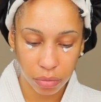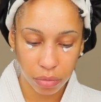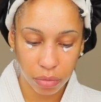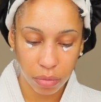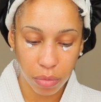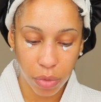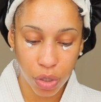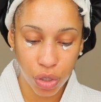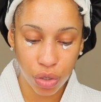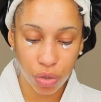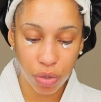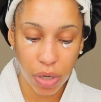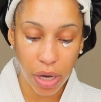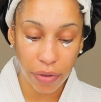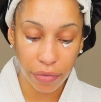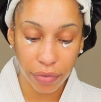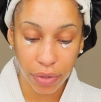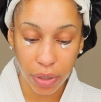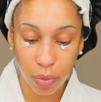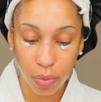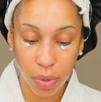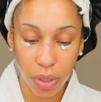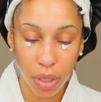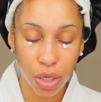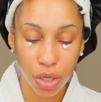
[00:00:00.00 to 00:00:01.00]
but you
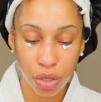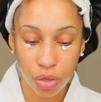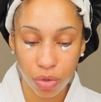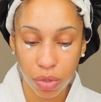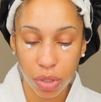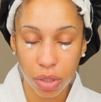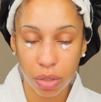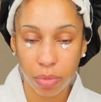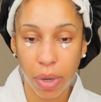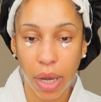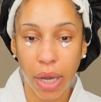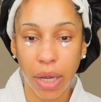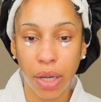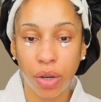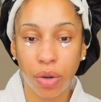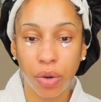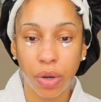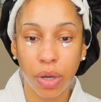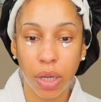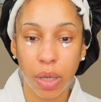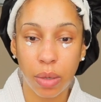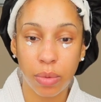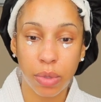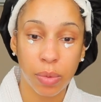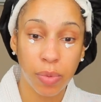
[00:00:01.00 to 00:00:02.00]
definitely want to use some eye
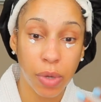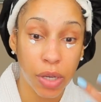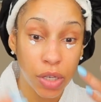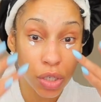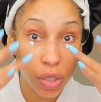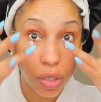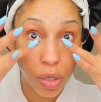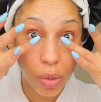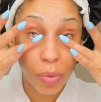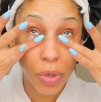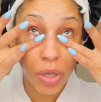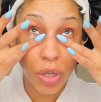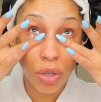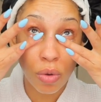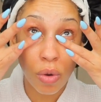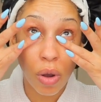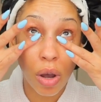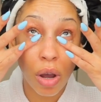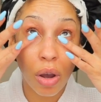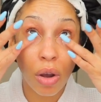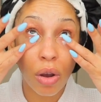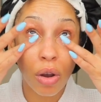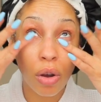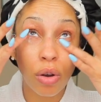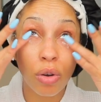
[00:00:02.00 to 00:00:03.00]
cream, especially when you're an
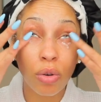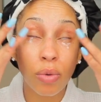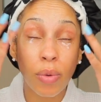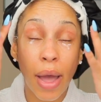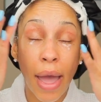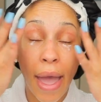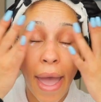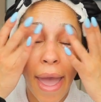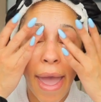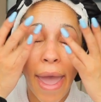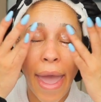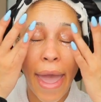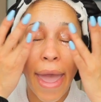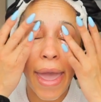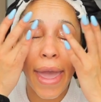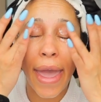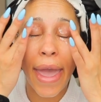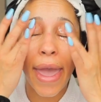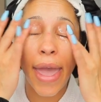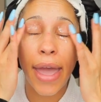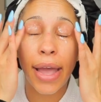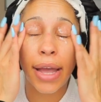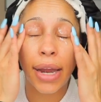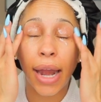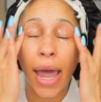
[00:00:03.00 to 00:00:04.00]
old
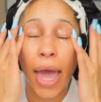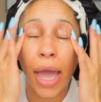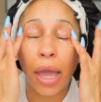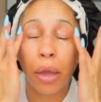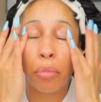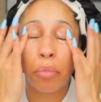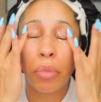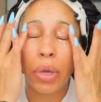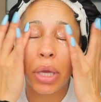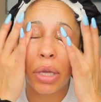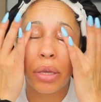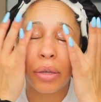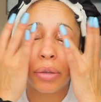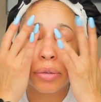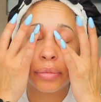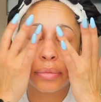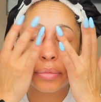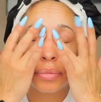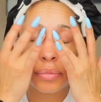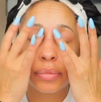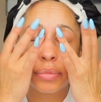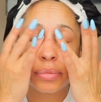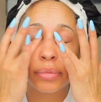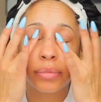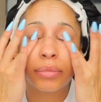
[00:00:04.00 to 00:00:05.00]
hag like me.
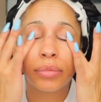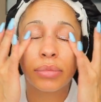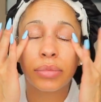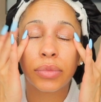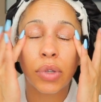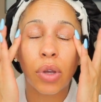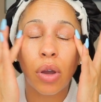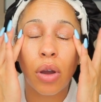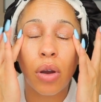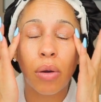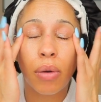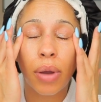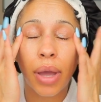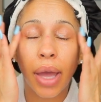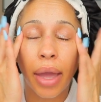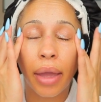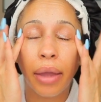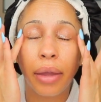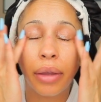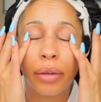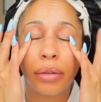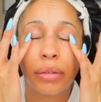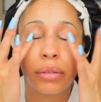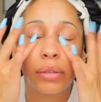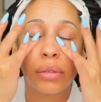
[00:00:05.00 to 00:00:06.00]
Okay,
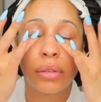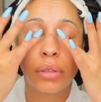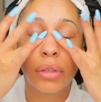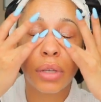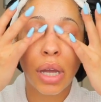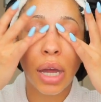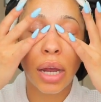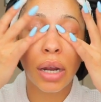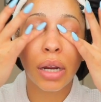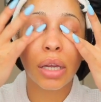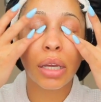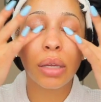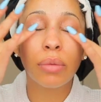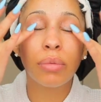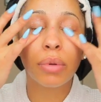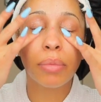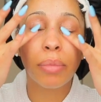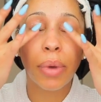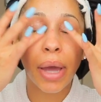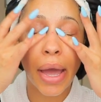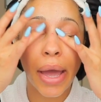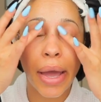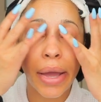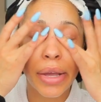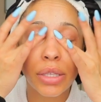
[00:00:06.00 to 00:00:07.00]
gotta keep them
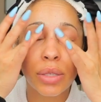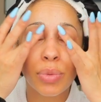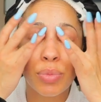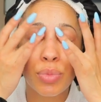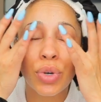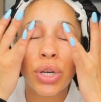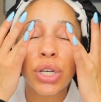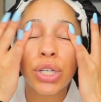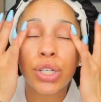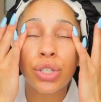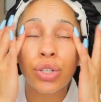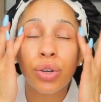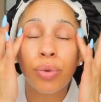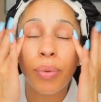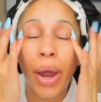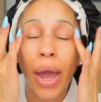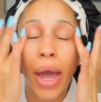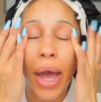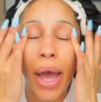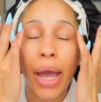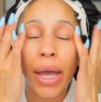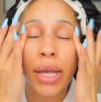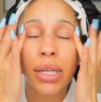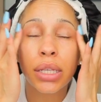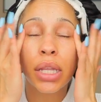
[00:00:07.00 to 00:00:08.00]
eyes
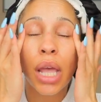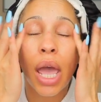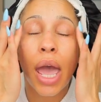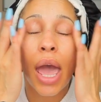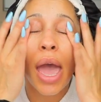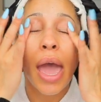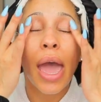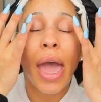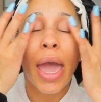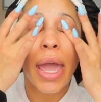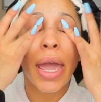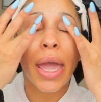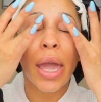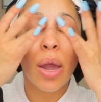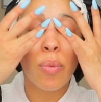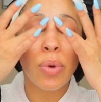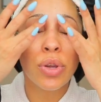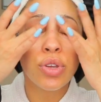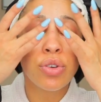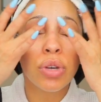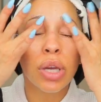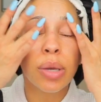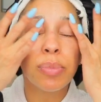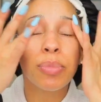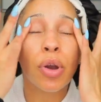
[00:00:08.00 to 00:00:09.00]
moisturized. And when
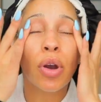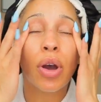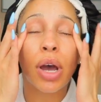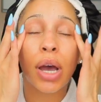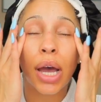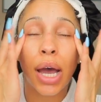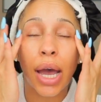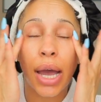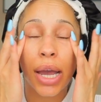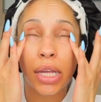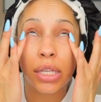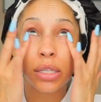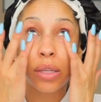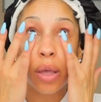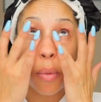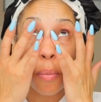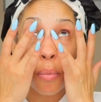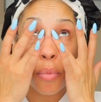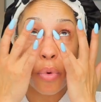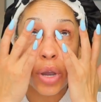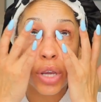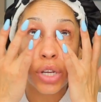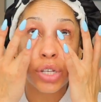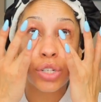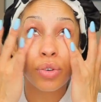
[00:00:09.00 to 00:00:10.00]
you keep your eyes
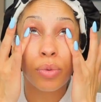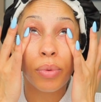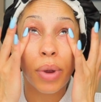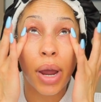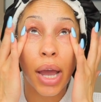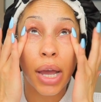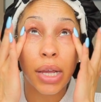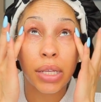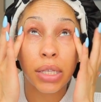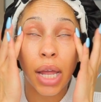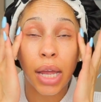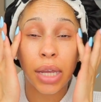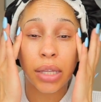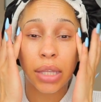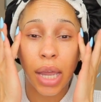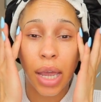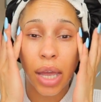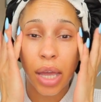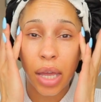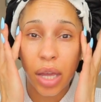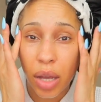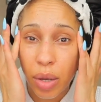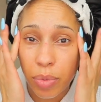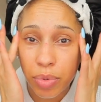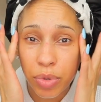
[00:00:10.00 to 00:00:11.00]
moisturized, like
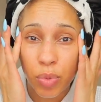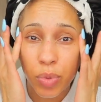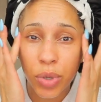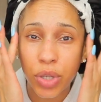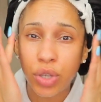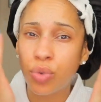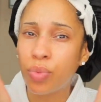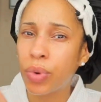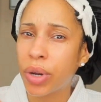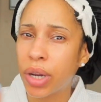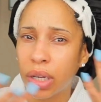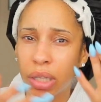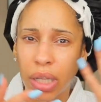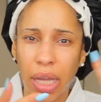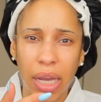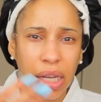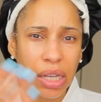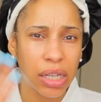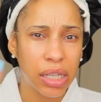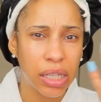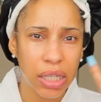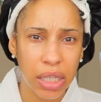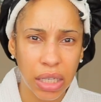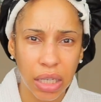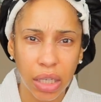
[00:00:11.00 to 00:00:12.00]
that helps when you're wearing like
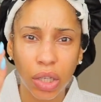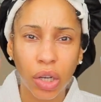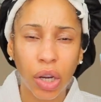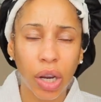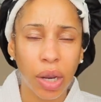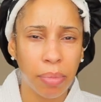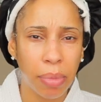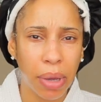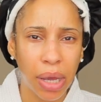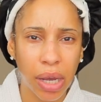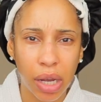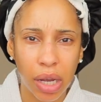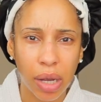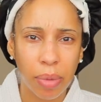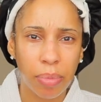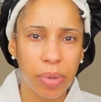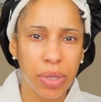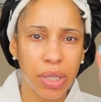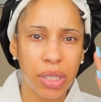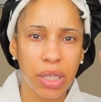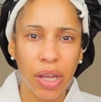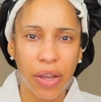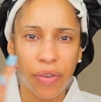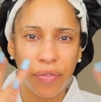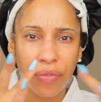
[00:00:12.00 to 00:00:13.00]
concealer and makeup and
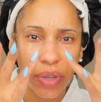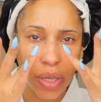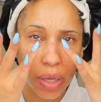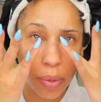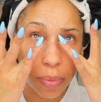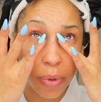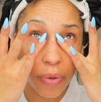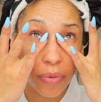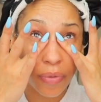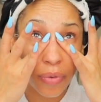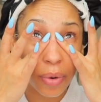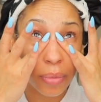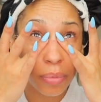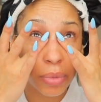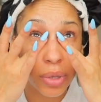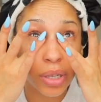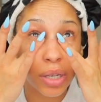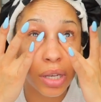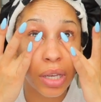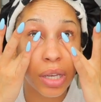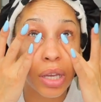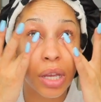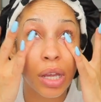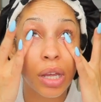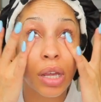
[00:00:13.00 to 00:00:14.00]
stuff. Keep it from
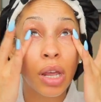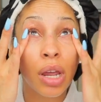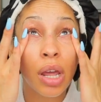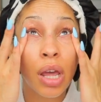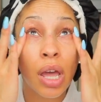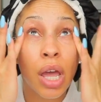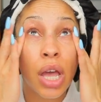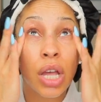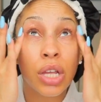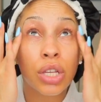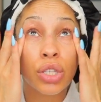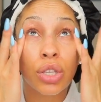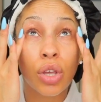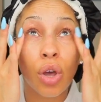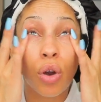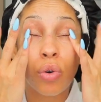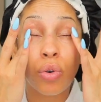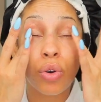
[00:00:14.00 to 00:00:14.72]
looking so